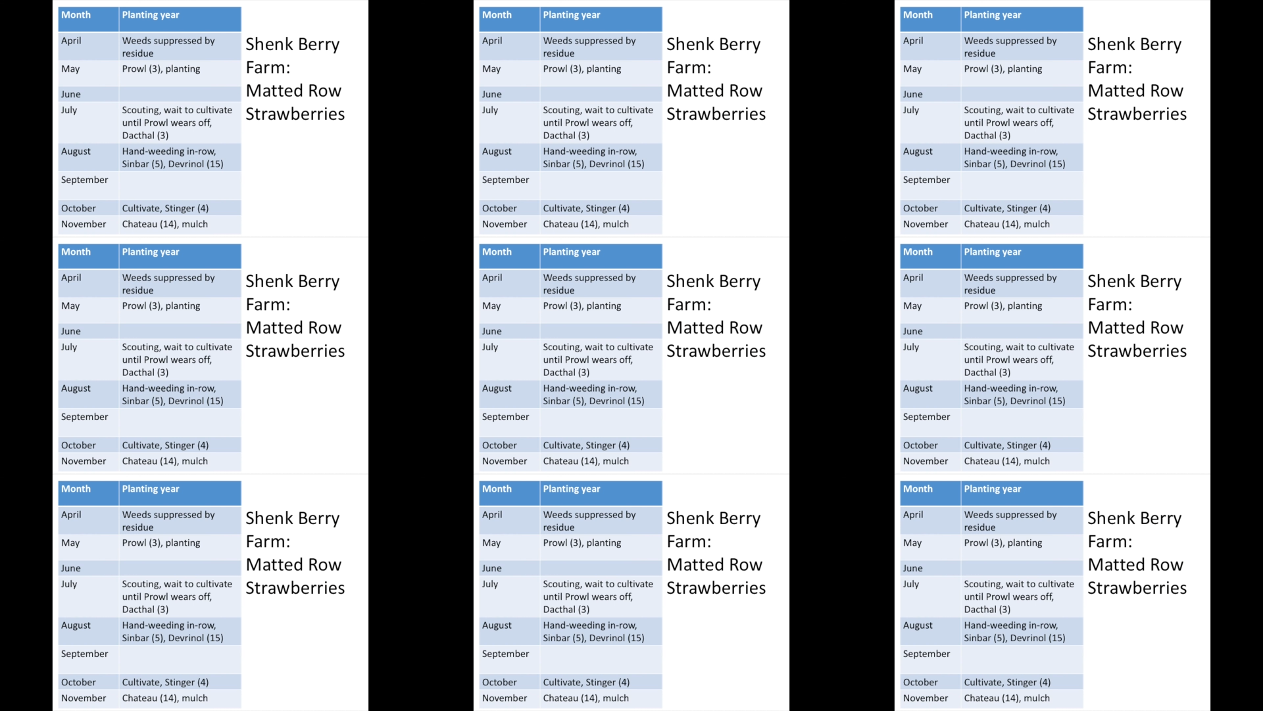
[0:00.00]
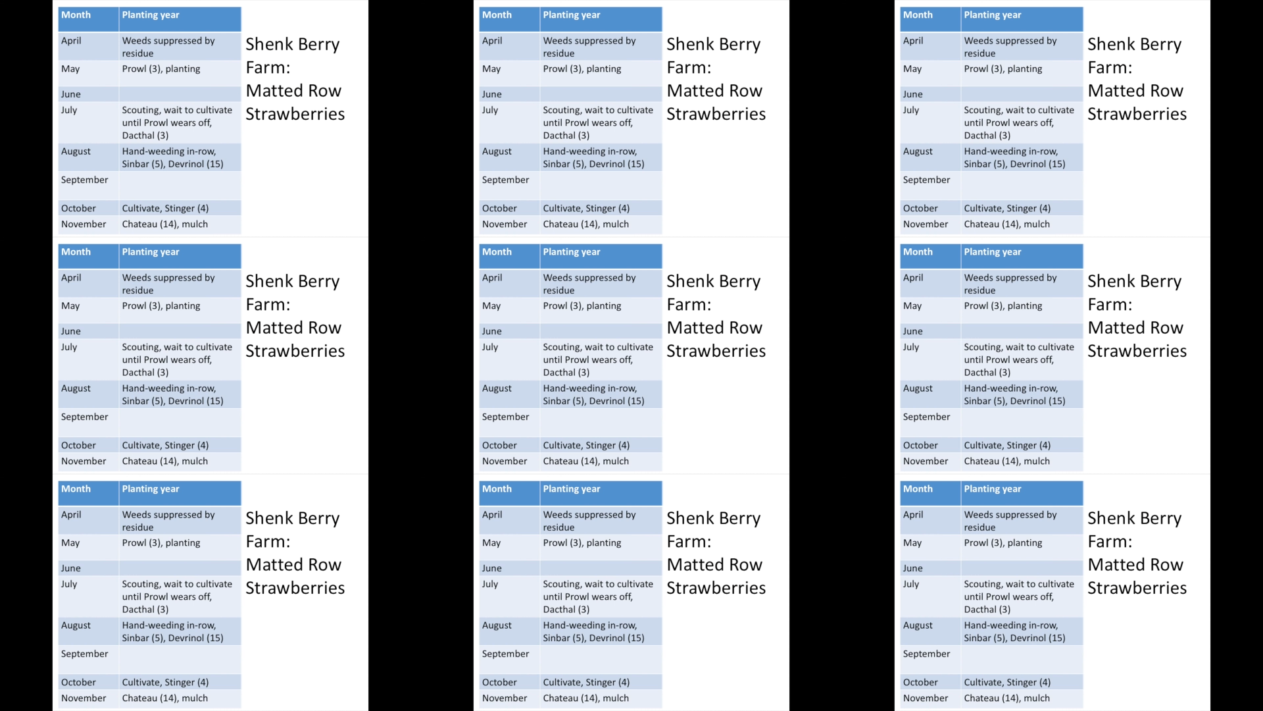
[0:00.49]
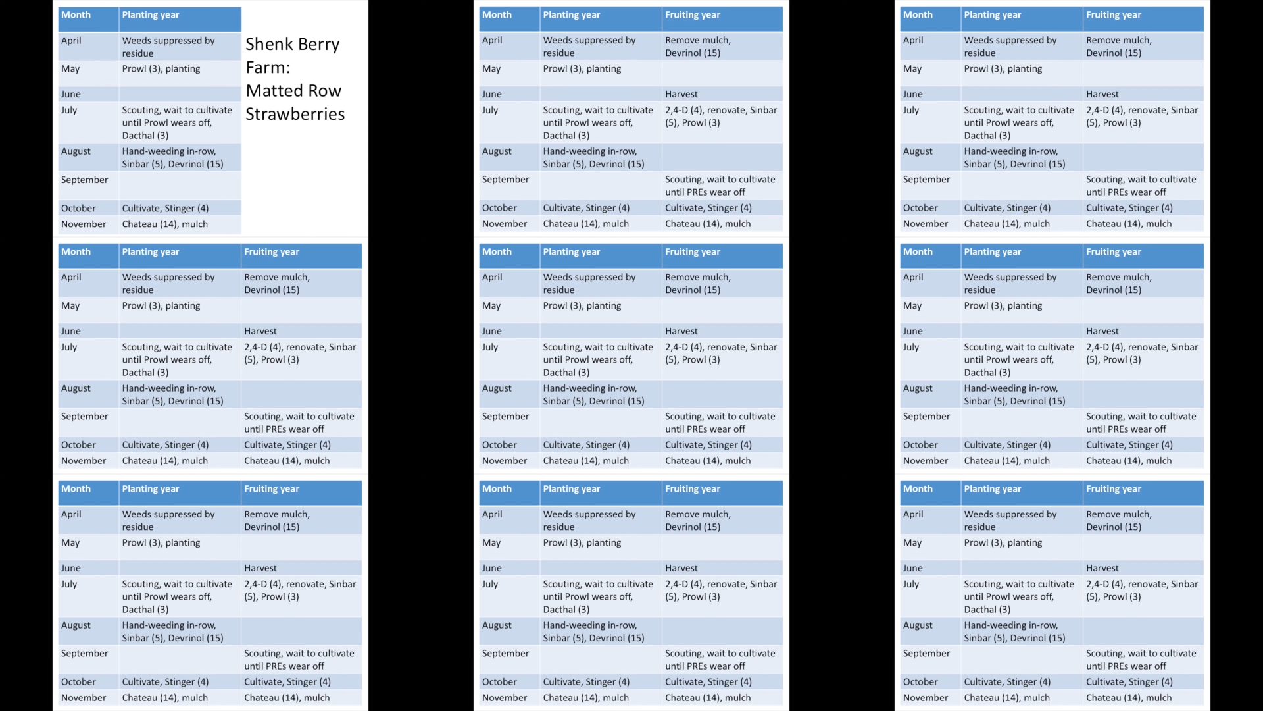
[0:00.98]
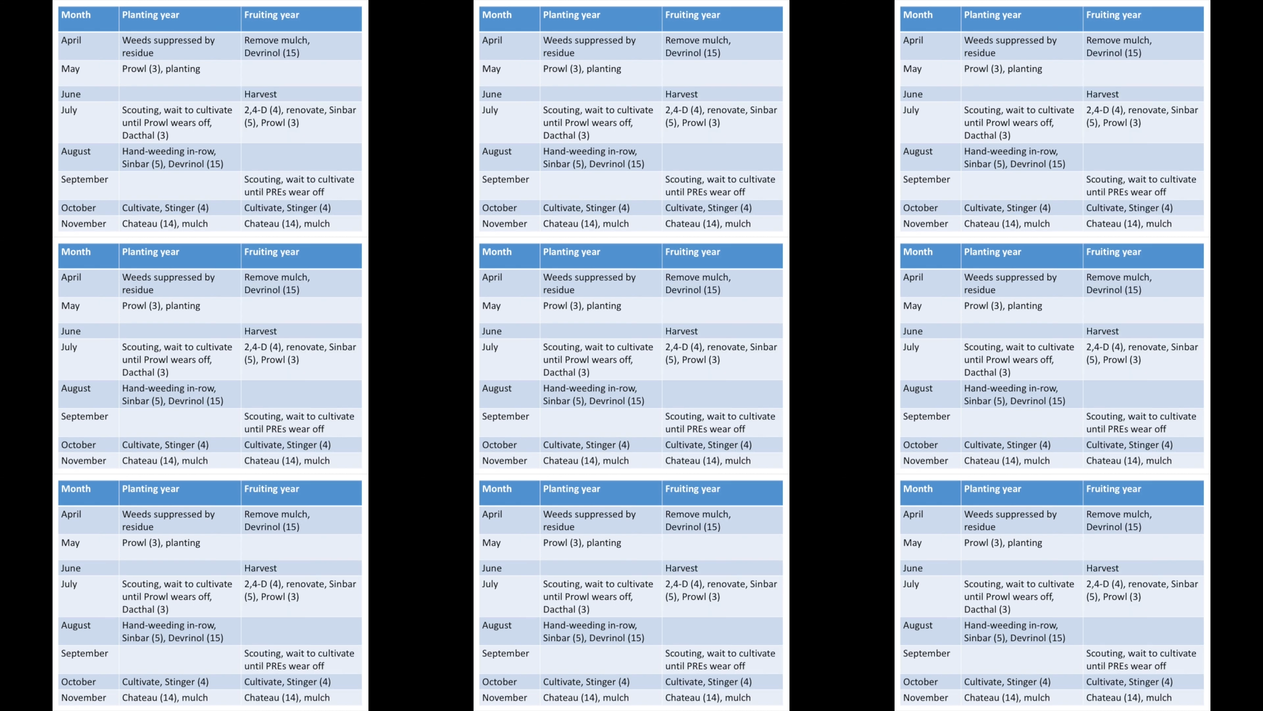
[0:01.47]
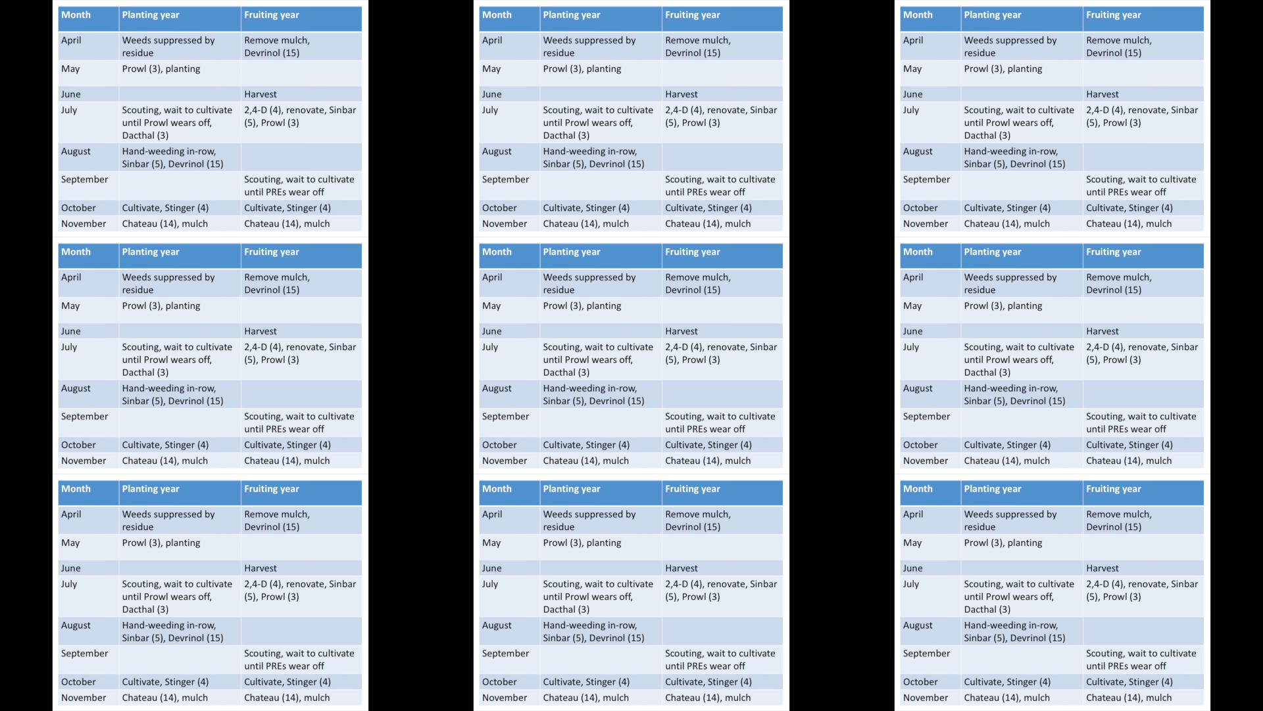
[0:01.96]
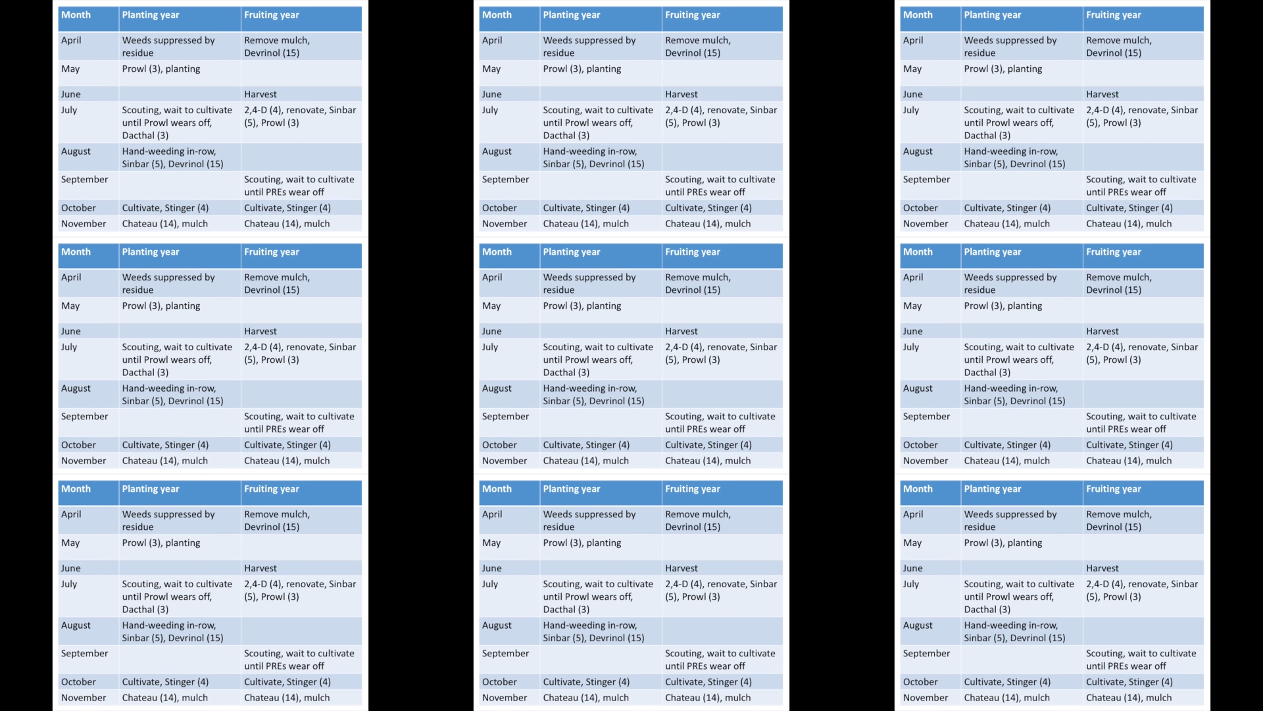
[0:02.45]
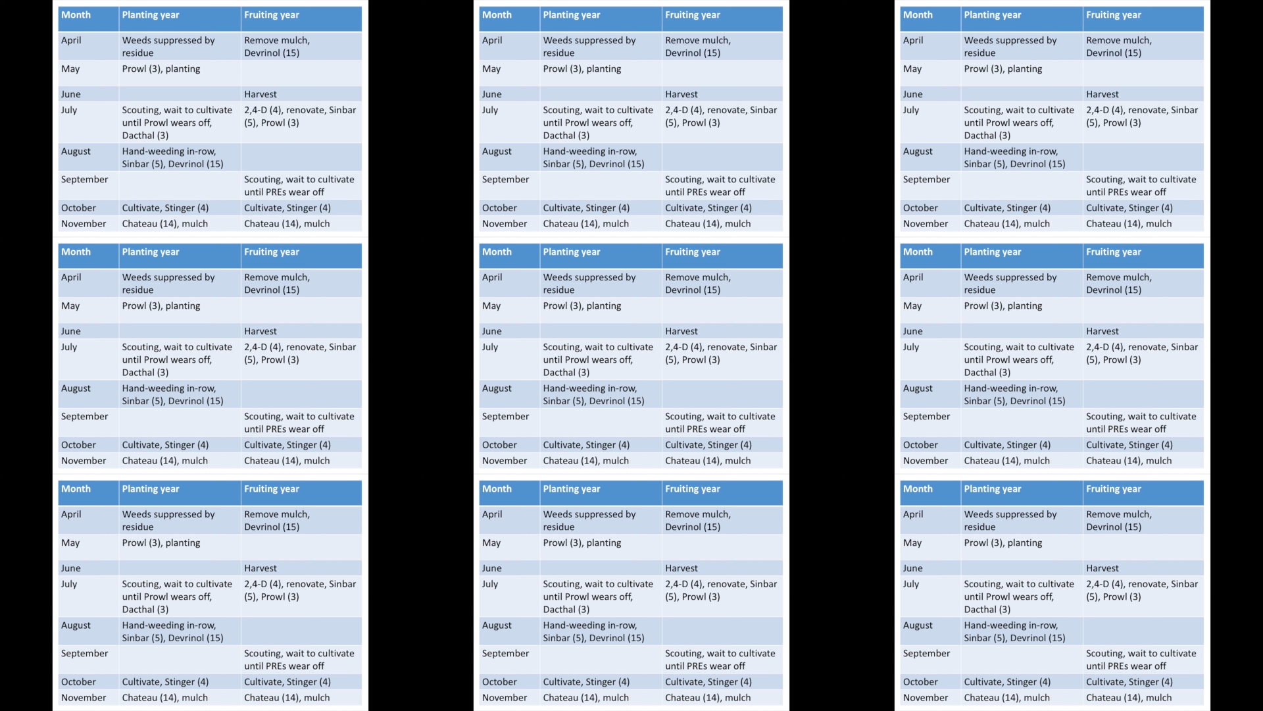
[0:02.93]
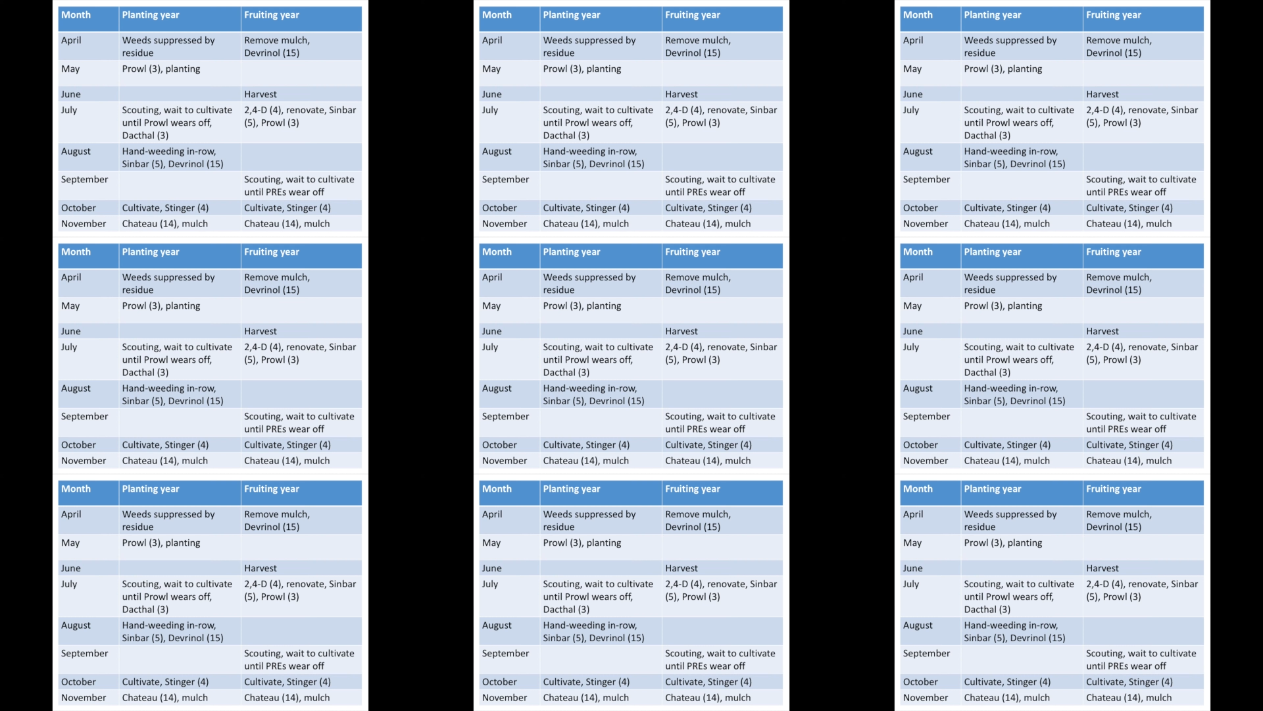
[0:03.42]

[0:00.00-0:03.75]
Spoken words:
[unreadable: no face in view]